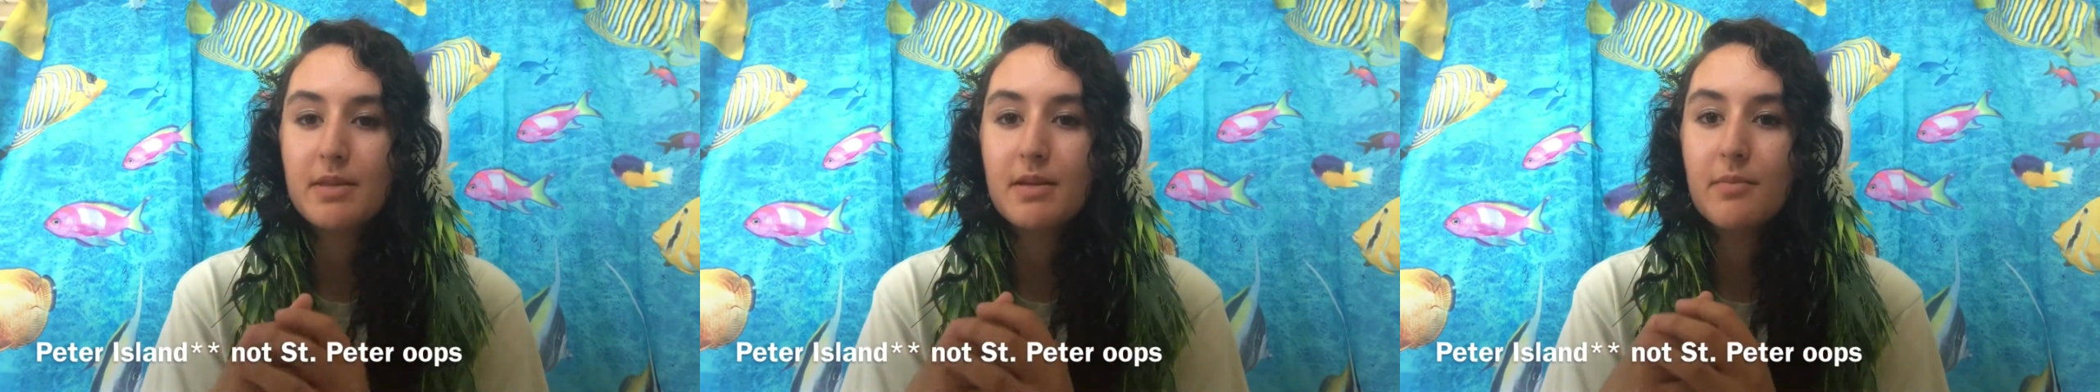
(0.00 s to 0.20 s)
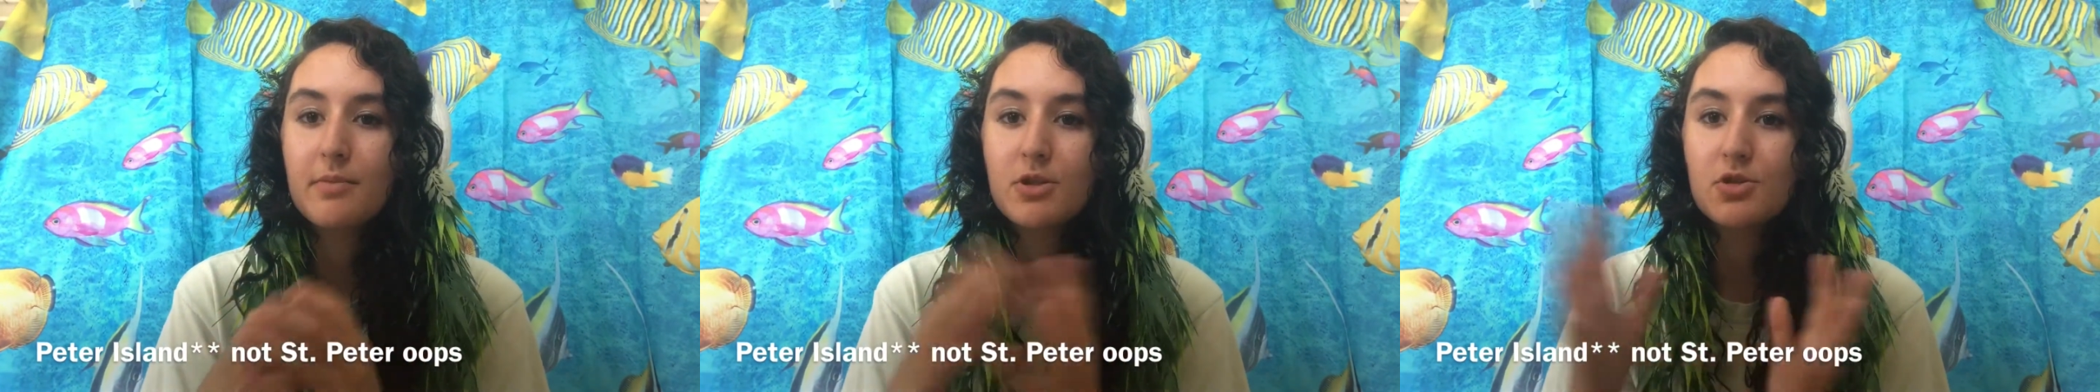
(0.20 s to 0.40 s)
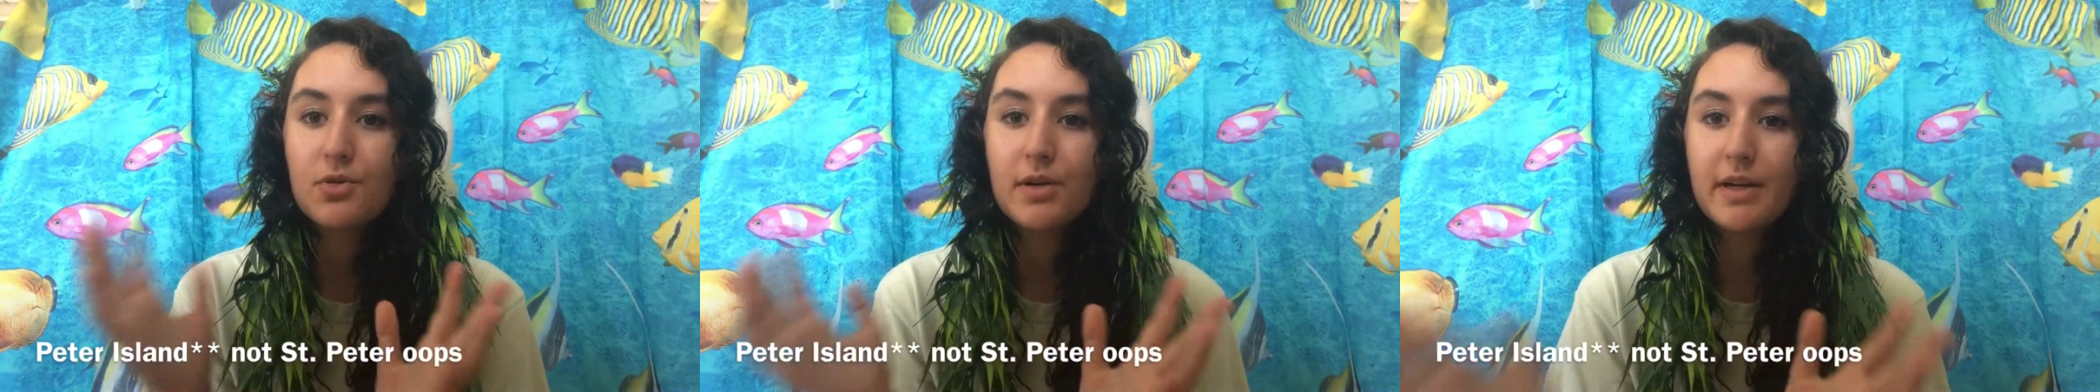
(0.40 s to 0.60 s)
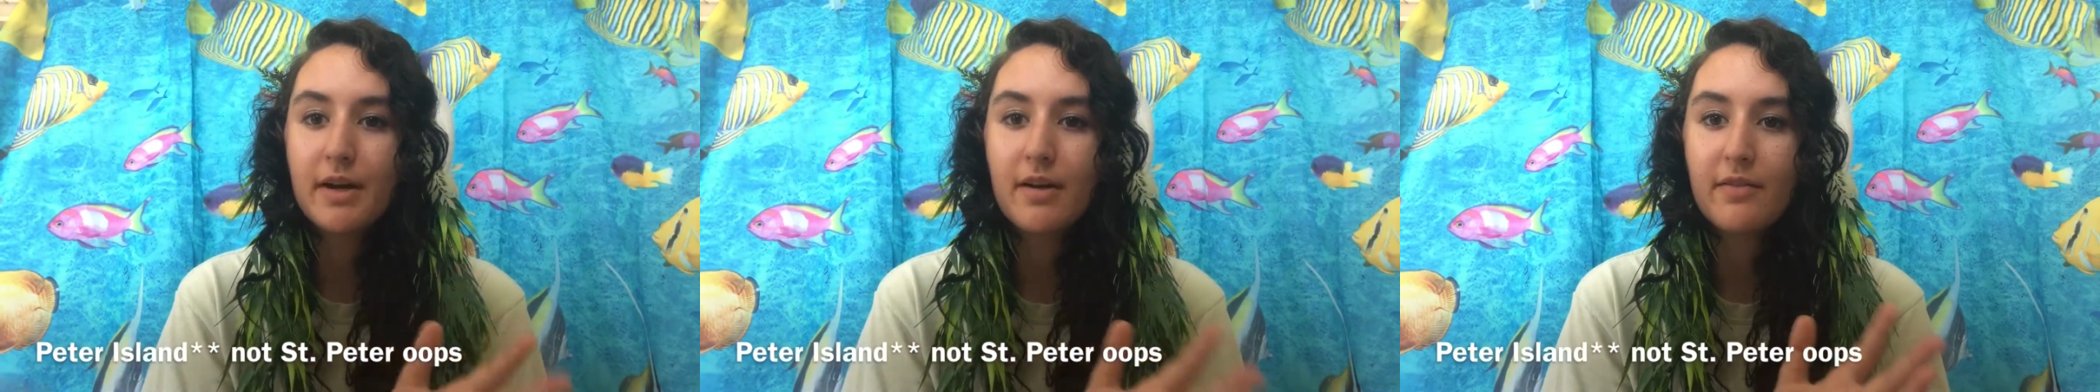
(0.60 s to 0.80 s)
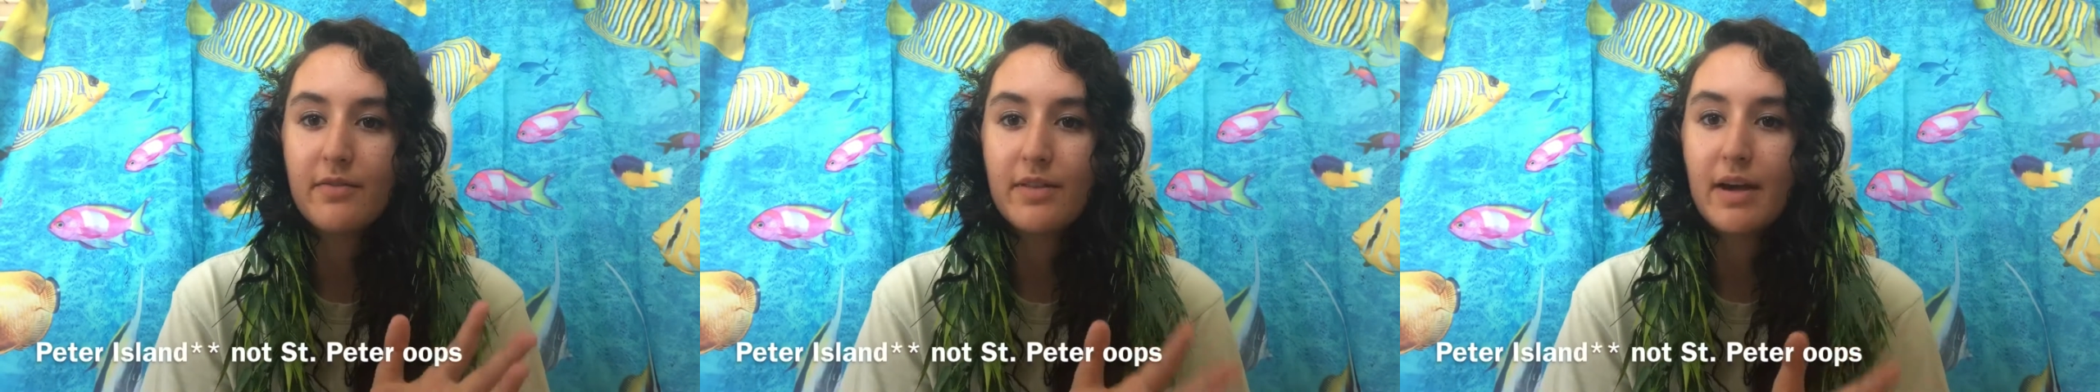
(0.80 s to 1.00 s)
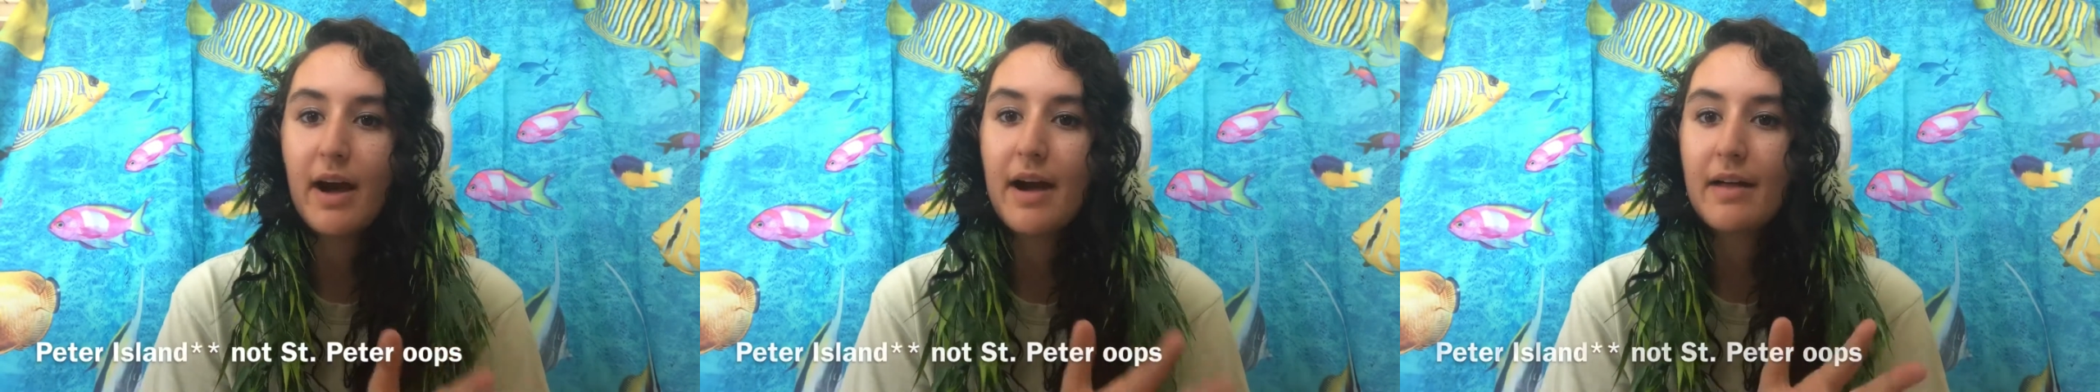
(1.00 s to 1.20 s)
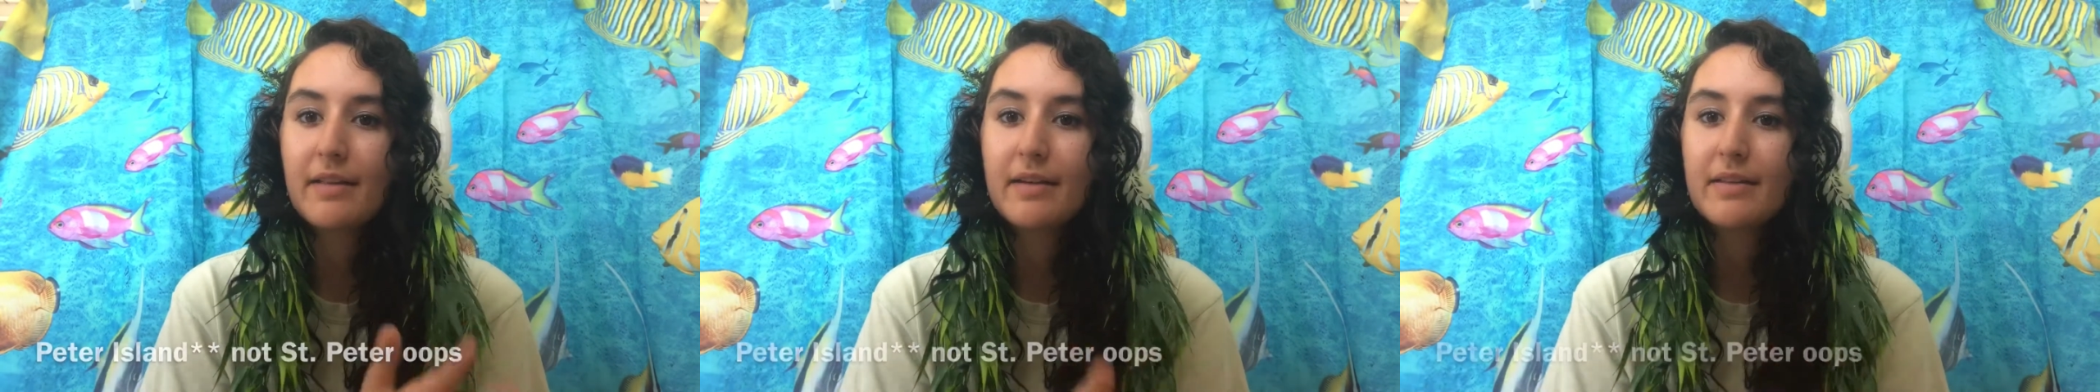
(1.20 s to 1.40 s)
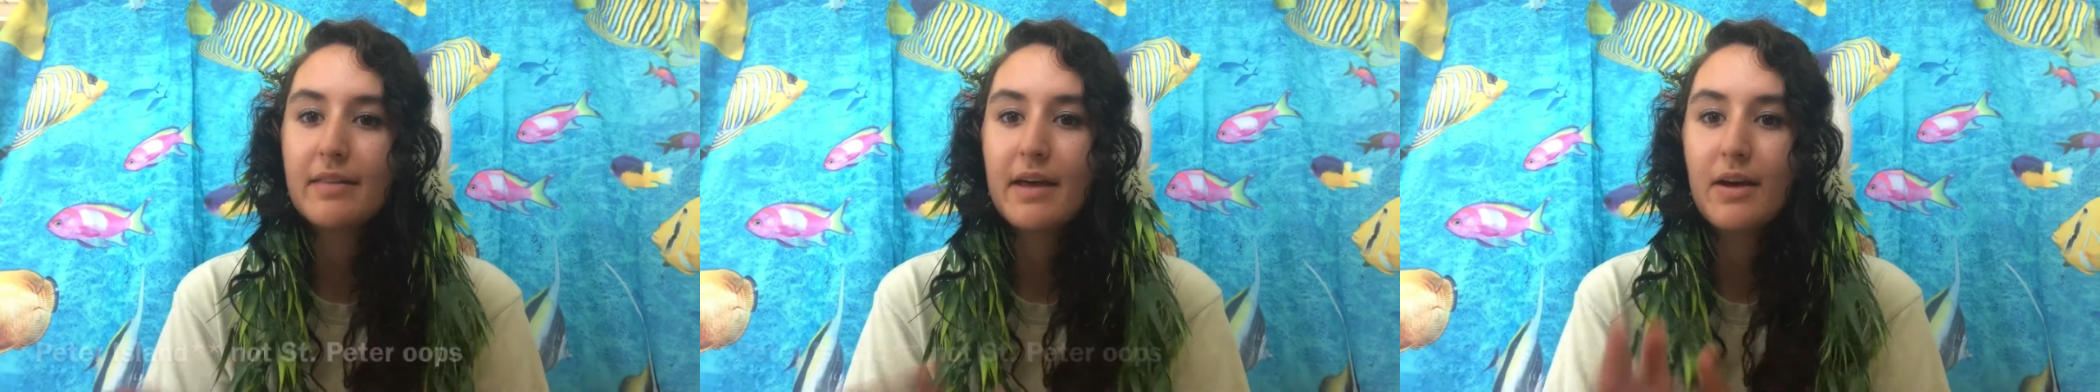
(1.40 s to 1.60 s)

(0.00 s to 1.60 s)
the majority of the island.